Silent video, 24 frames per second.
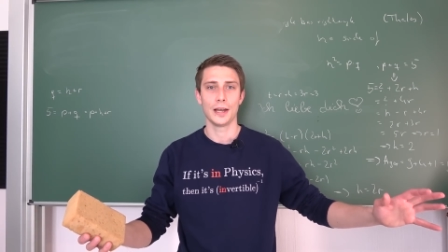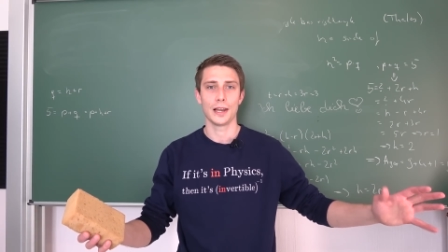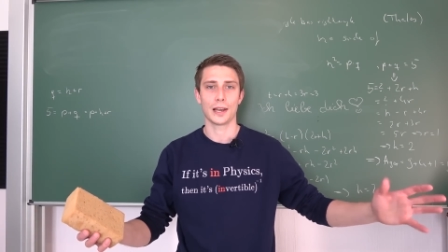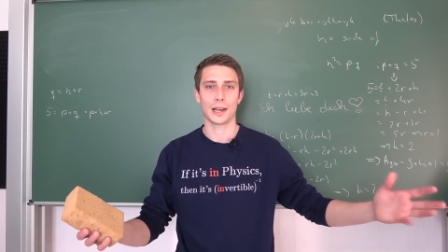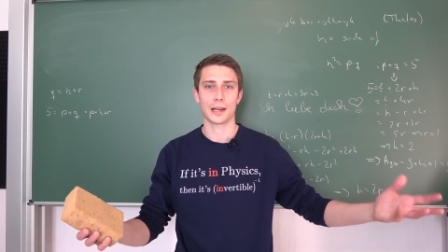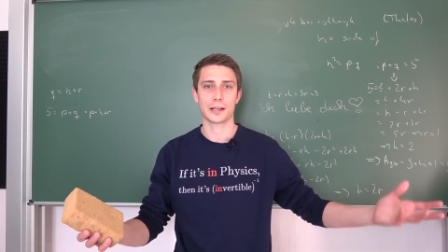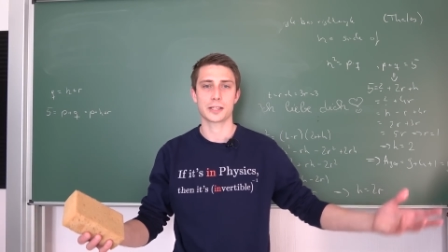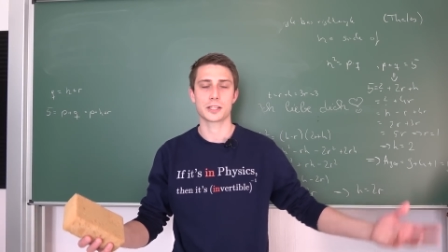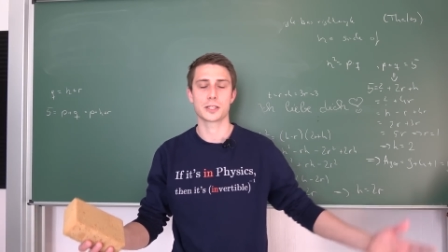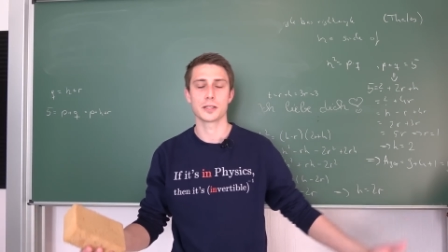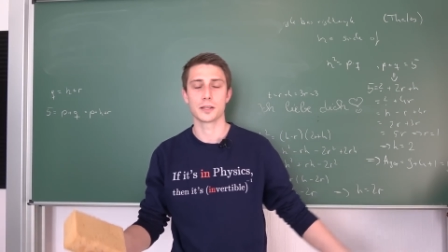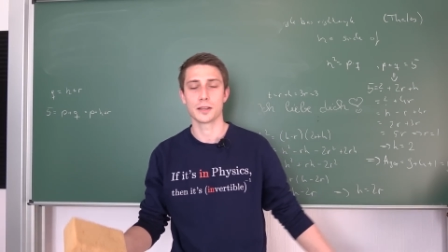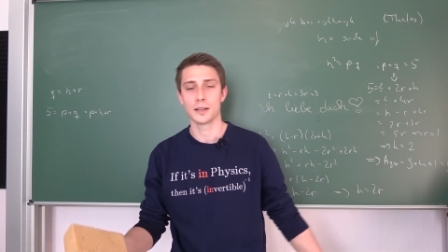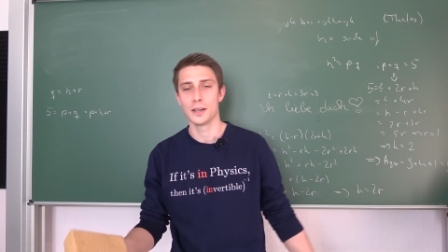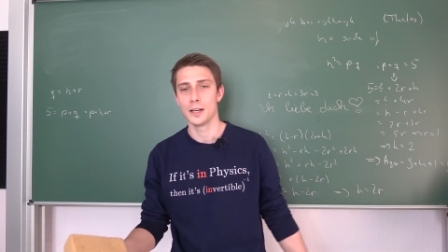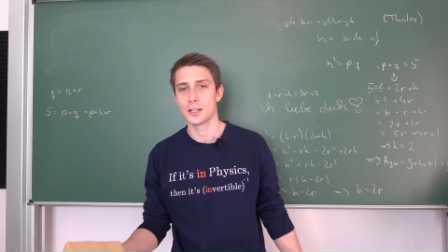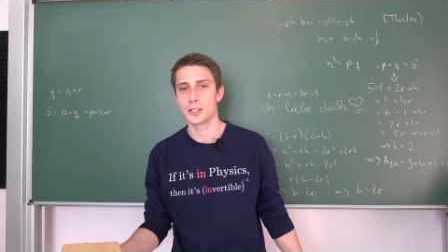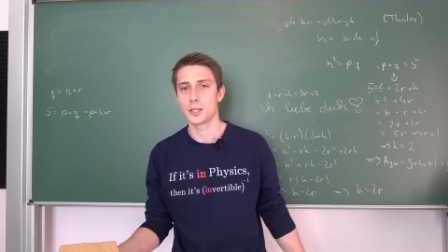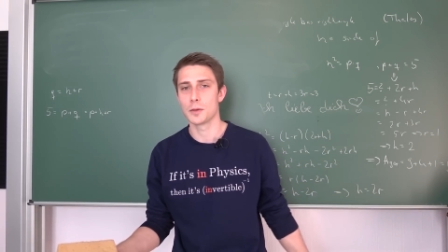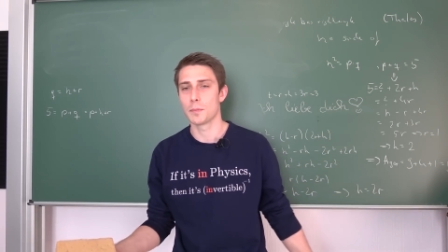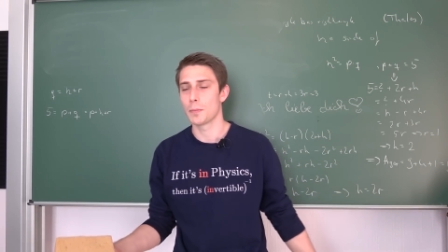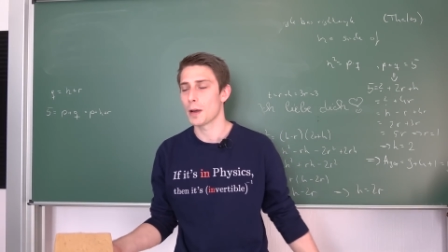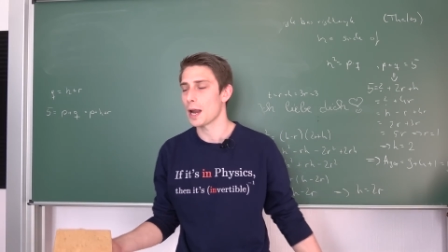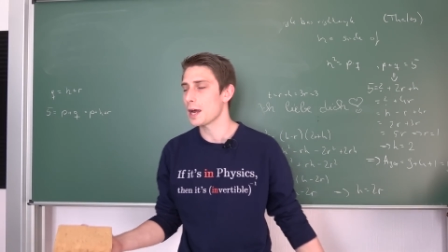like
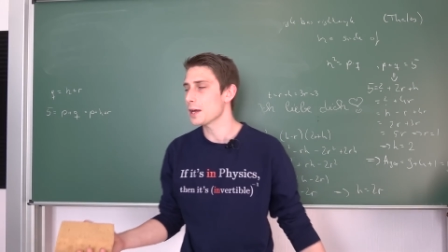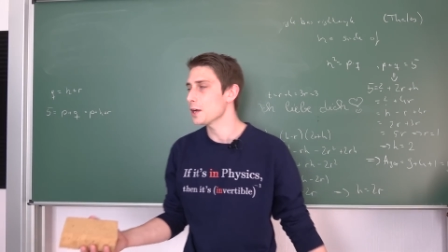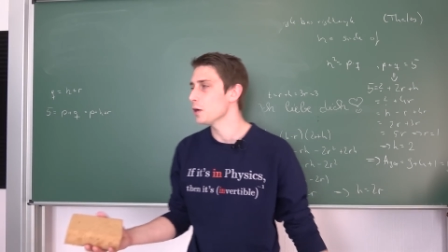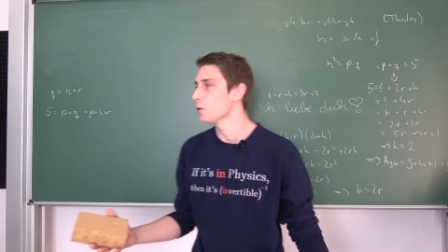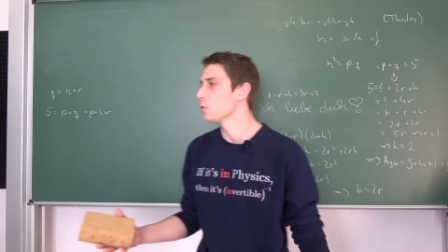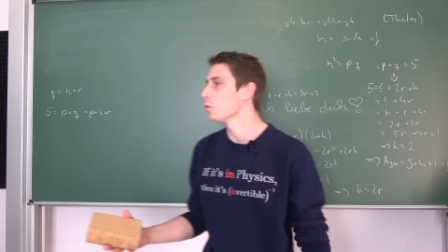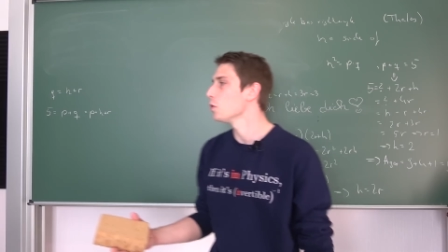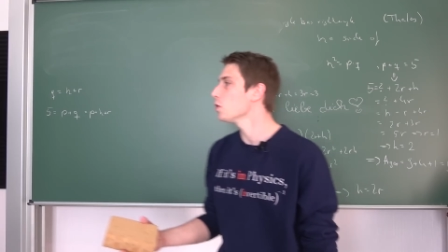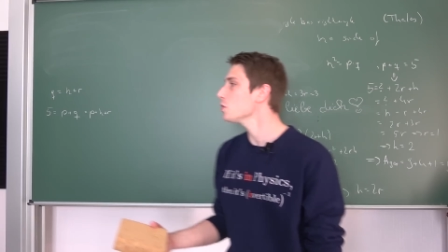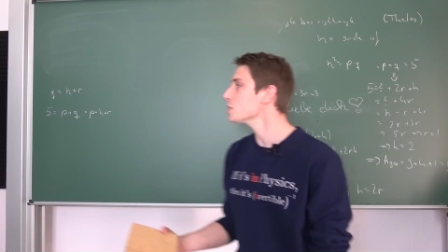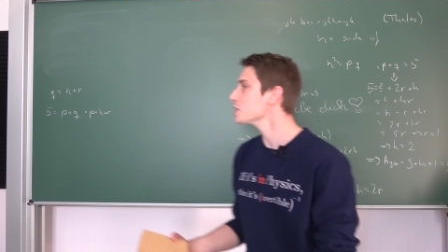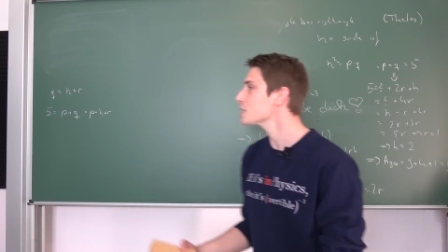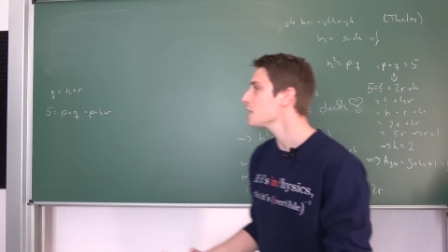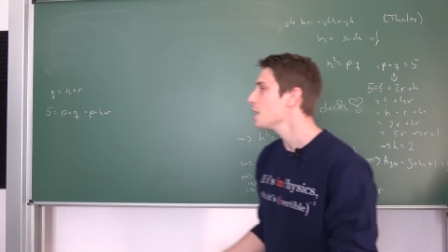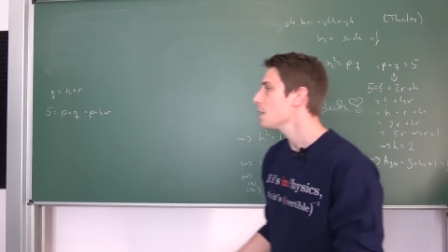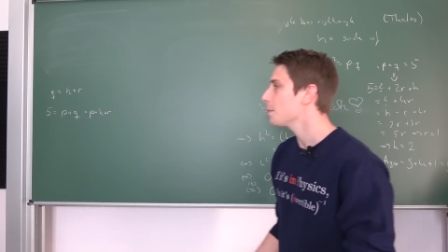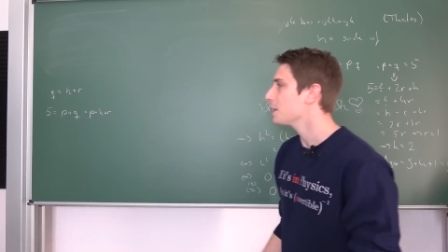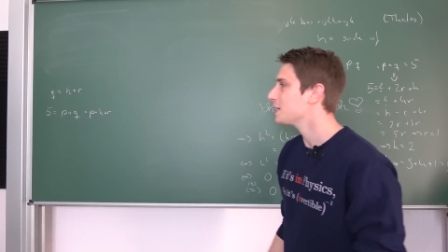supplier was.